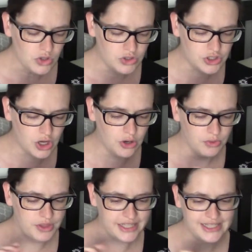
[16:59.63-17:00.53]

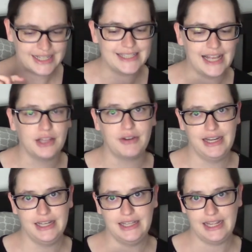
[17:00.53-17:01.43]
So this
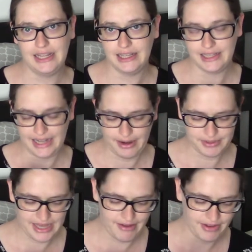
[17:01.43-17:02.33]
accelerated the healing that I
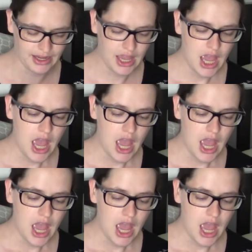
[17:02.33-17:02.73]
was having.